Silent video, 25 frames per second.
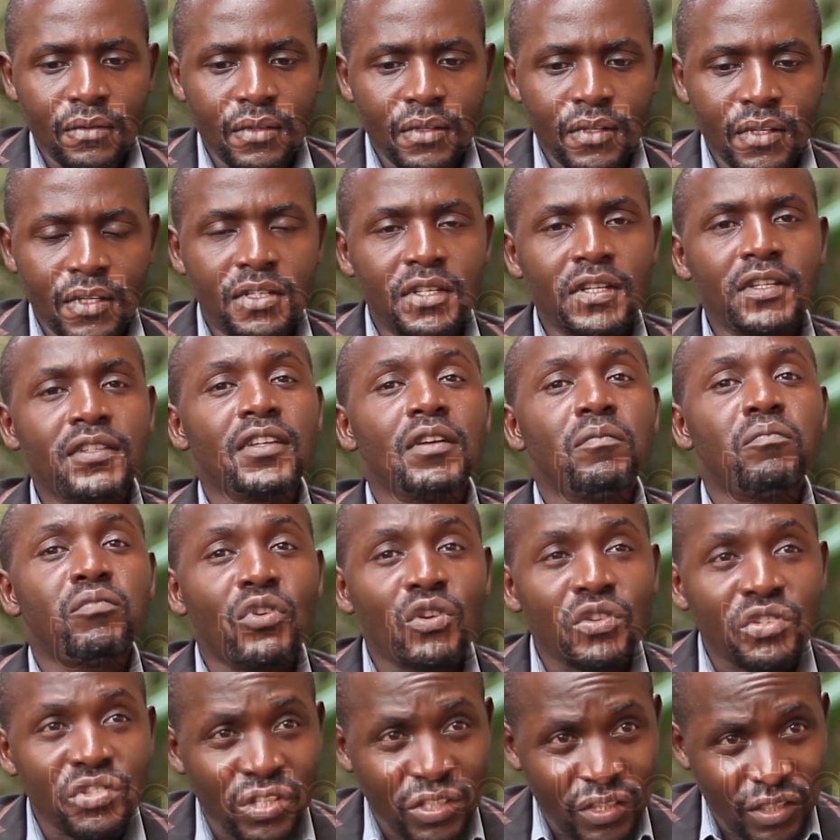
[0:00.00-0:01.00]
it is a
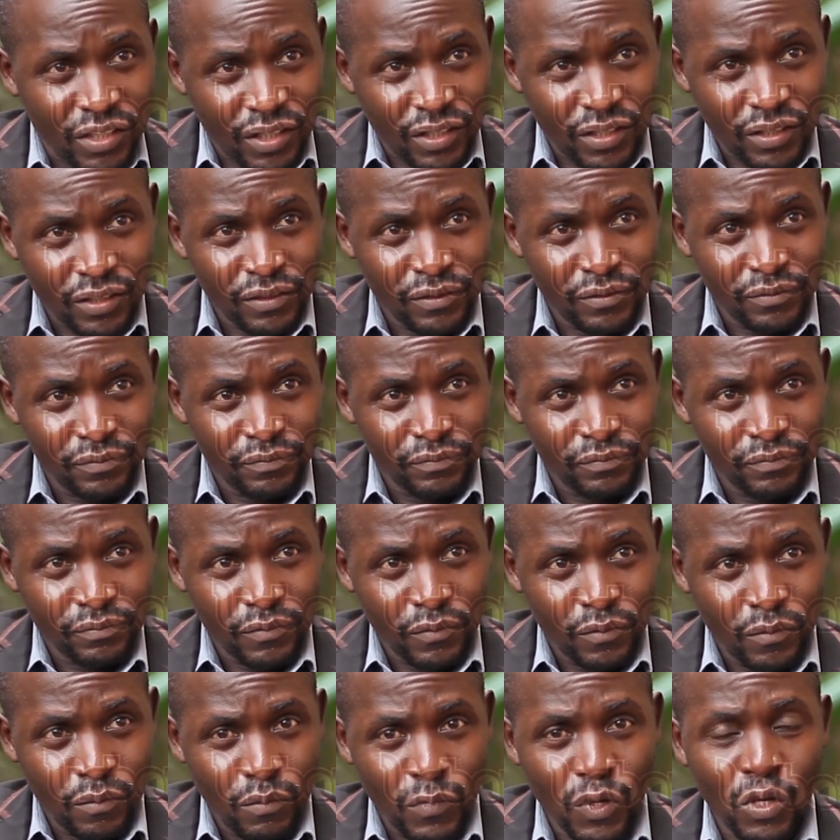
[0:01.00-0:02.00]
process,
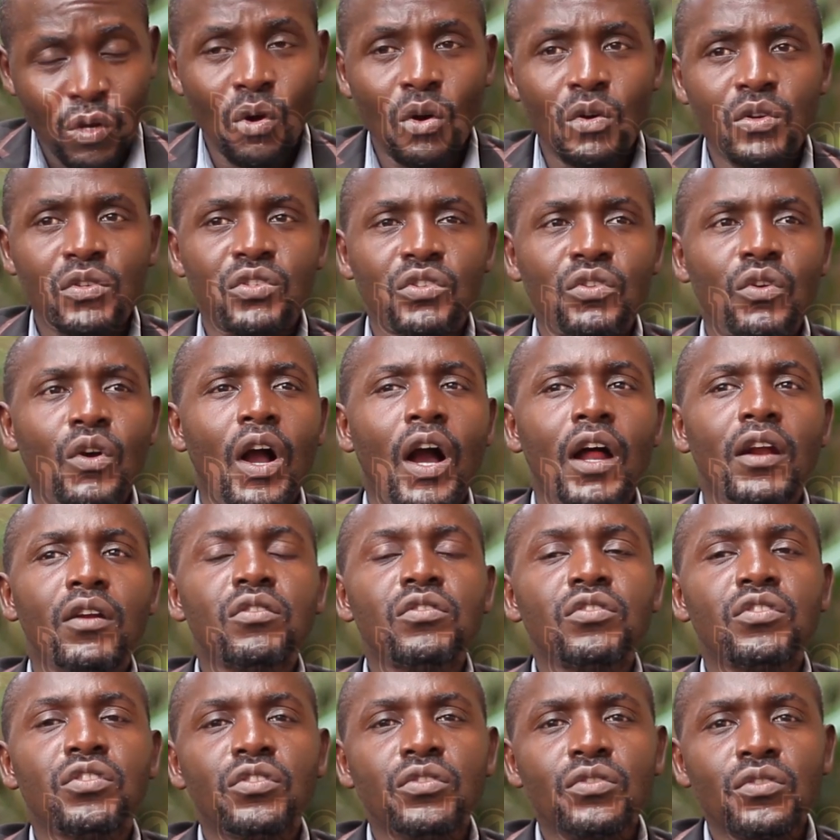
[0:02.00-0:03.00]
because you
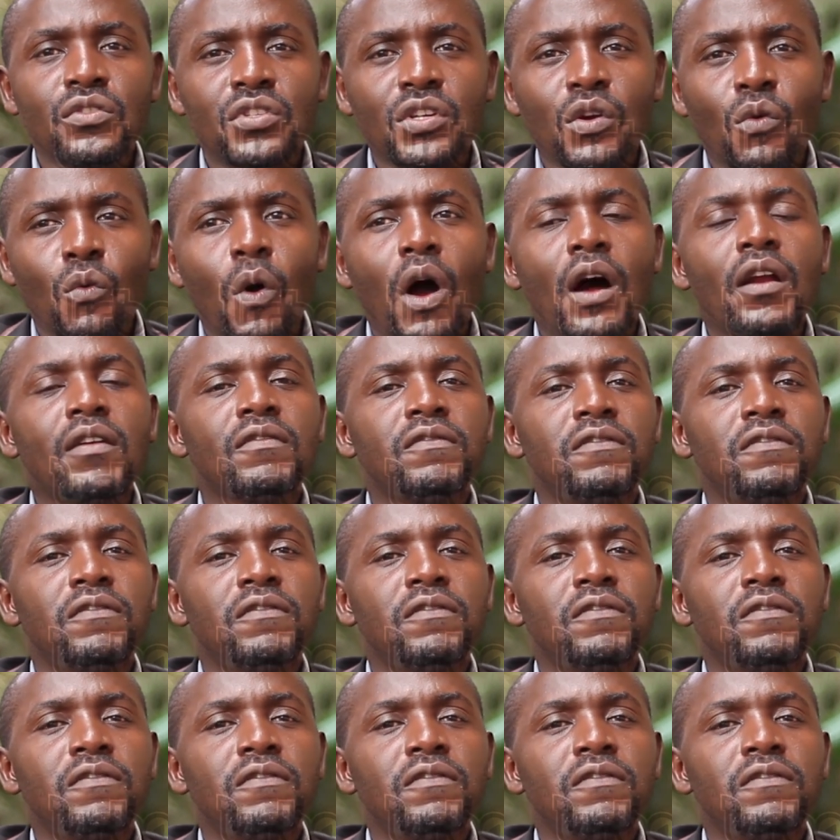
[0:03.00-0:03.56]
cannot use a one